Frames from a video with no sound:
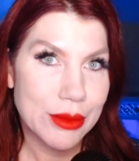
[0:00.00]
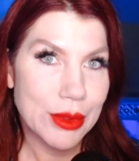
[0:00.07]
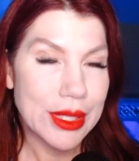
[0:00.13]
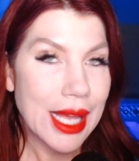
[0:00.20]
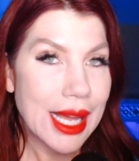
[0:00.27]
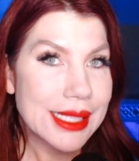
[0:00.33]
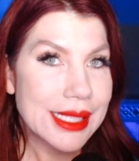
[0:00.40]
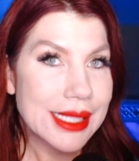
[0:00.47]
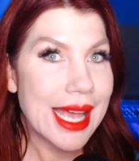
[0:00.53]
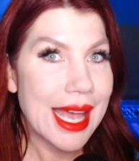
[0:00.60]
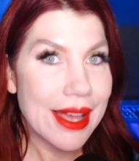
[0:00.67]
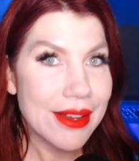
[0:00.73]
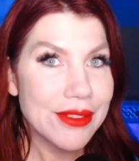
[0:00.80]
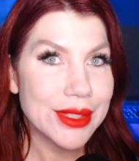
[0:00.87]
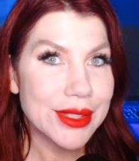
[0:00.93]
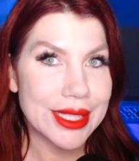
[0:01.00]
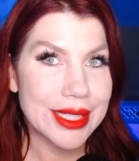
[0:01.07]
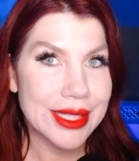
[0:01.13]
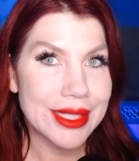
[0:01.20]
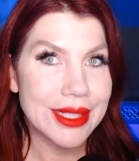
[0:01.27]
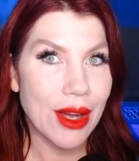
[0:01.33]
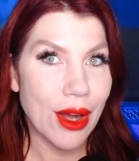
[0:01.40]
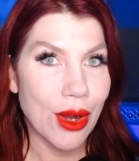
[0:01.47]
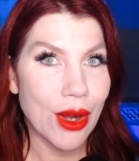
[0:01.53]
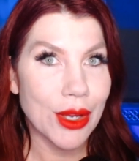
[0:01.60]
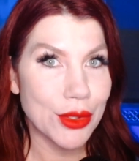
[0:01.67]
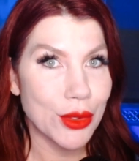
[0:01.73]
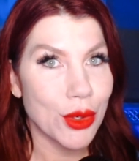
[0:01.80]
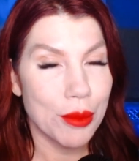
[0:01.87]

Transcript: relies heavily on your